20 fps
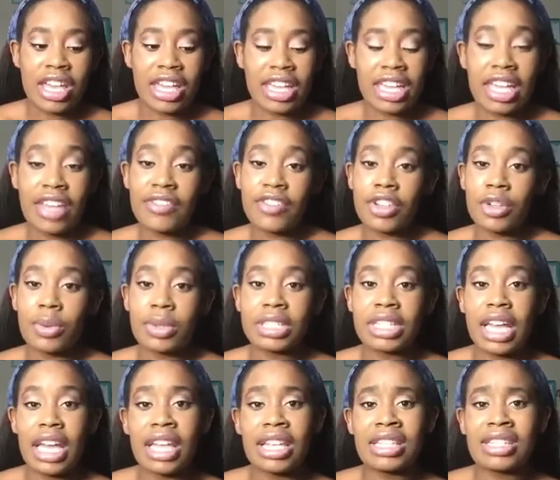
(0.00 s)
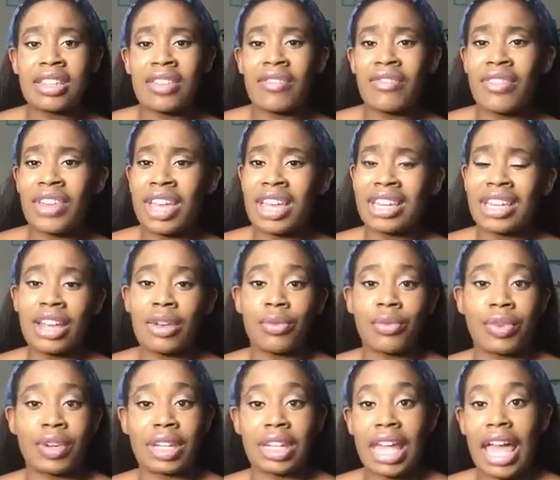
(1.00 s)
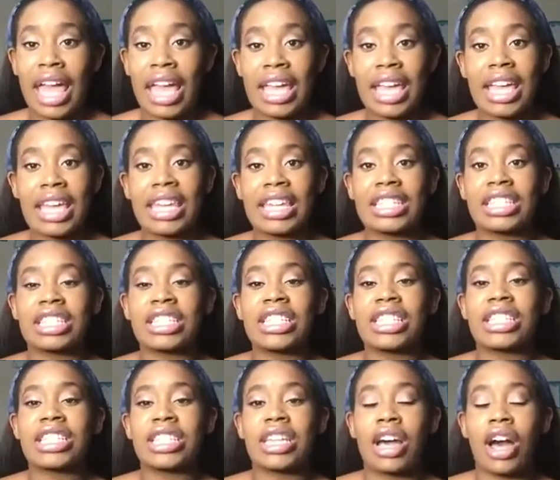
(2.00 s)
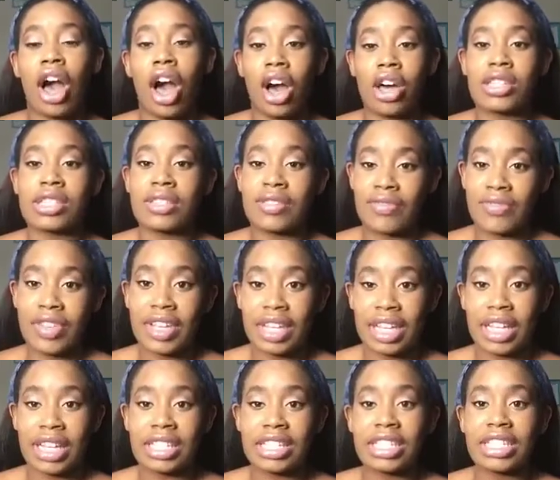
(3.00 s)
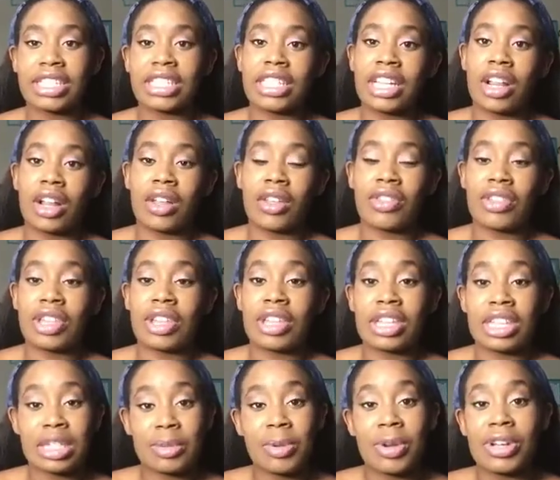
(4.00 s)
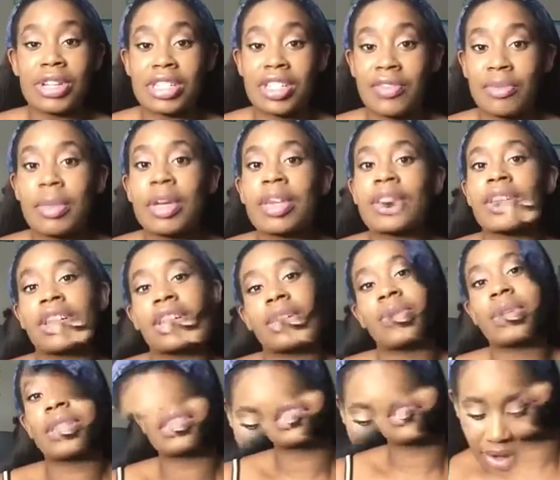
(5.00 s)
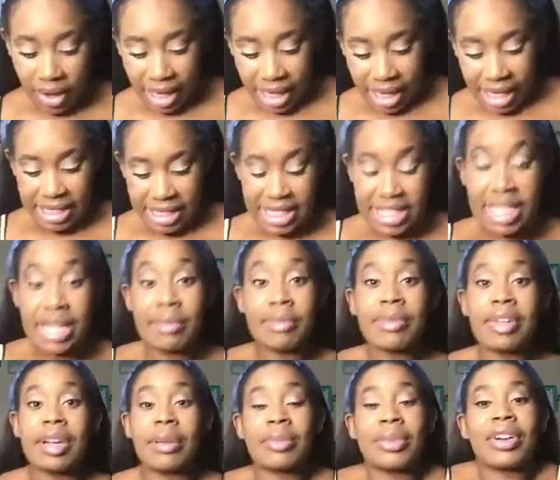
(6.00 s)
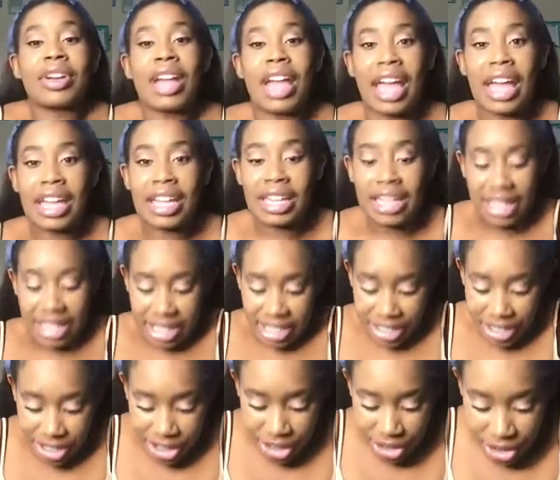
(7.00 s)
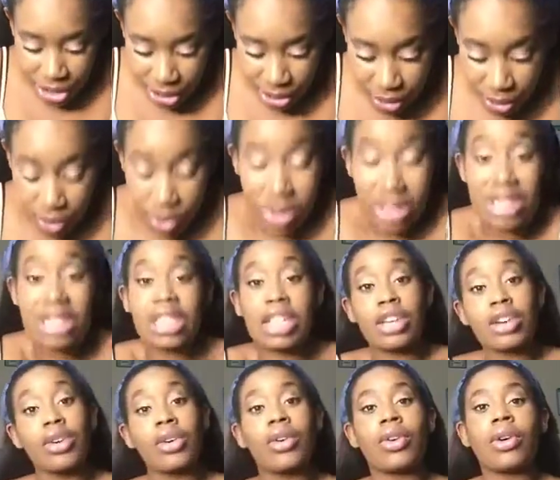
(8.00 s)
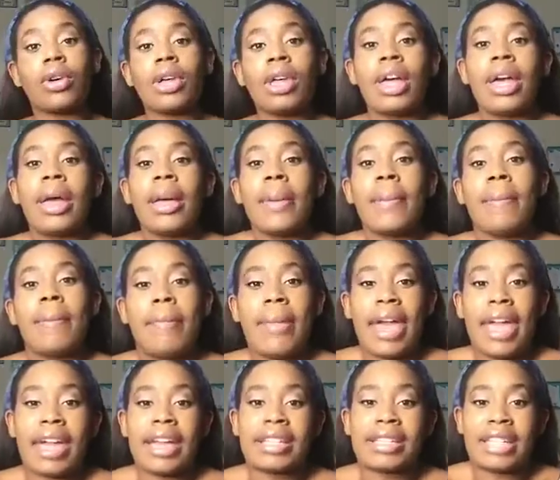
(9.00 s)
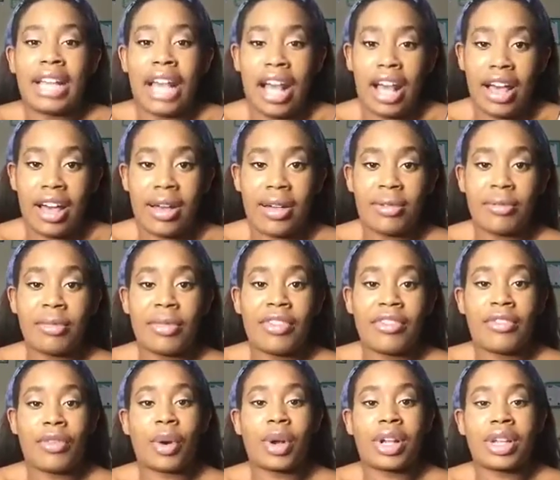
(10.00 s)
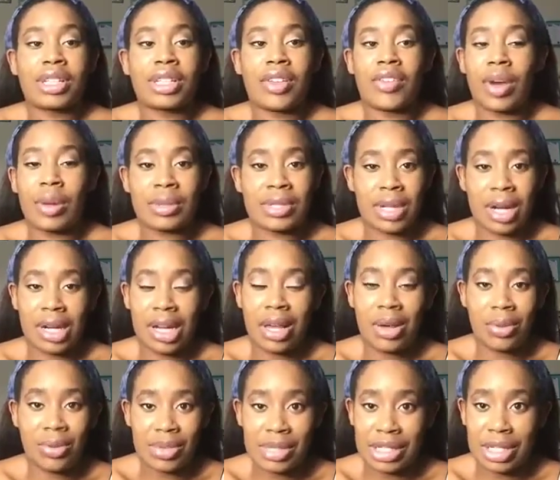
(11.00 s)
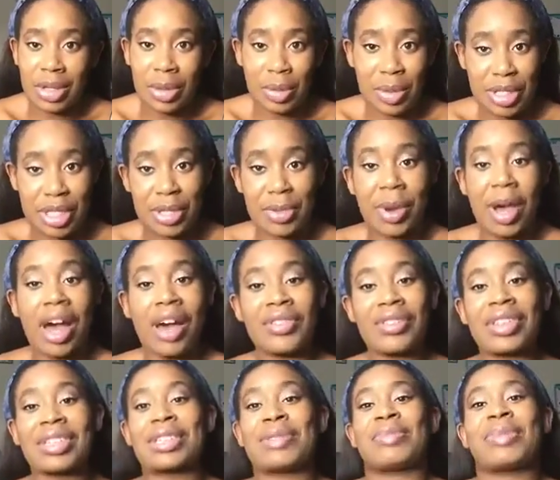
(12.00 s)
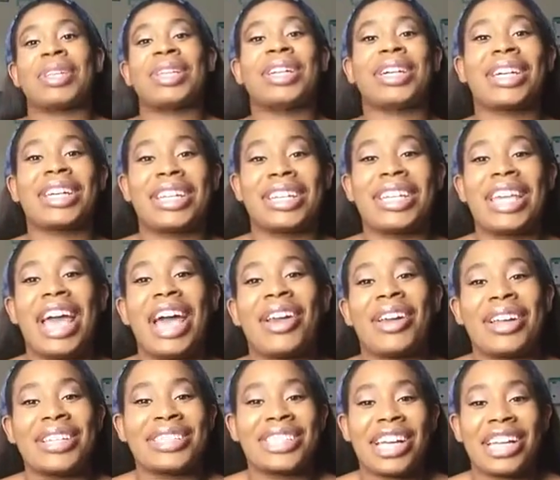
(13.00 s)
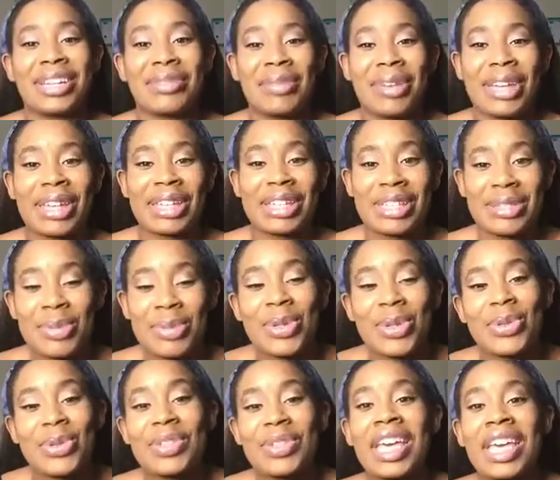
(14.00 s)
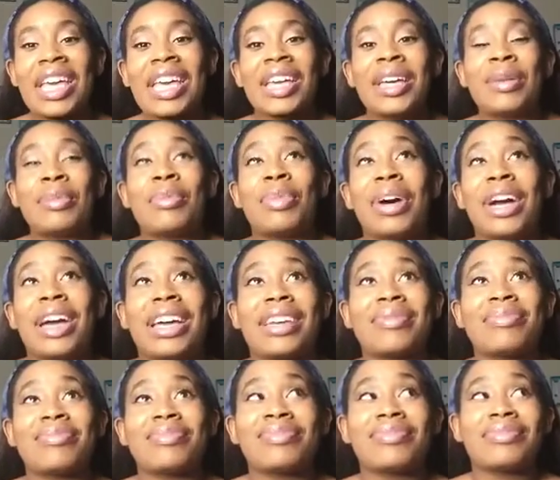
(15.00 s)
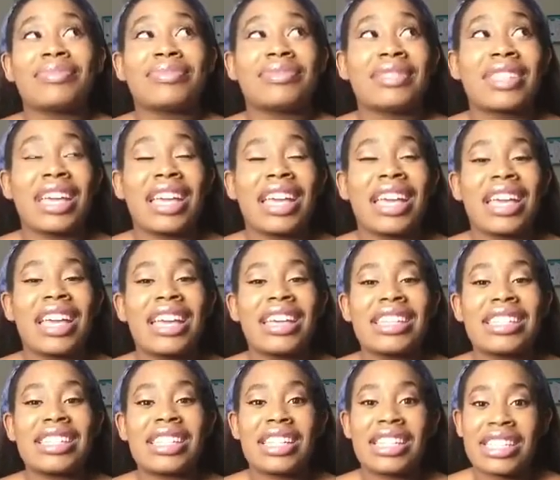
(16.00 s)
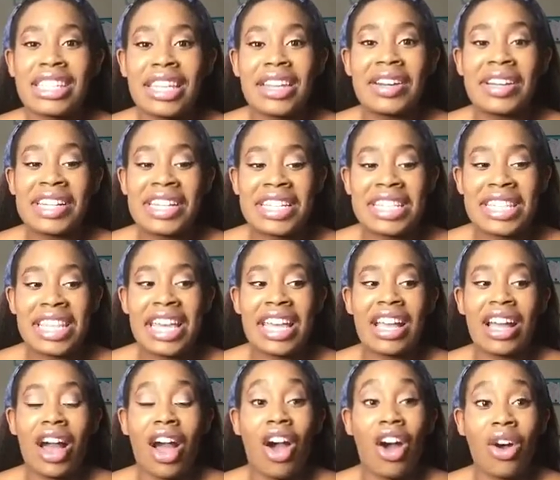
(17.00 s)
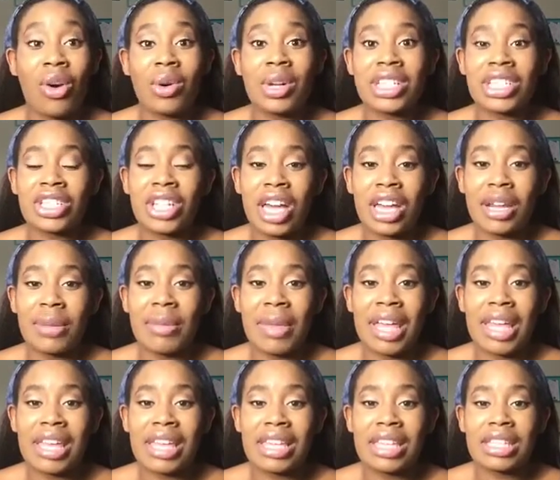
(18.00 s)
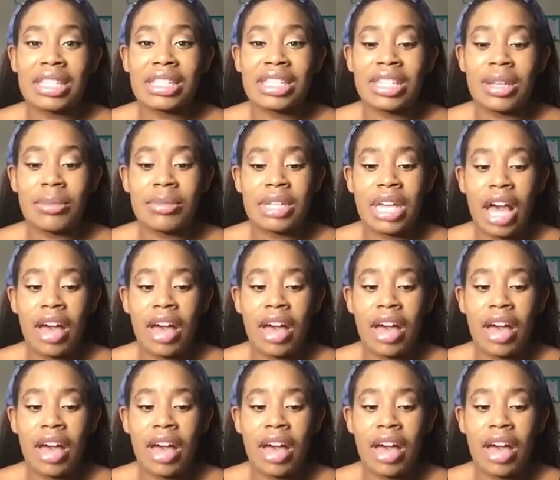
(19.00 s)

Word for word: it gives you a chance to vent and relate and it's just an awesome feeling to share the experience of motherhood with okay tip number eight is to still make time for yourself i'm sorry that one was a little bit too obvious me looking down i'm trying to make this smooth but it's a serious thing always try to make some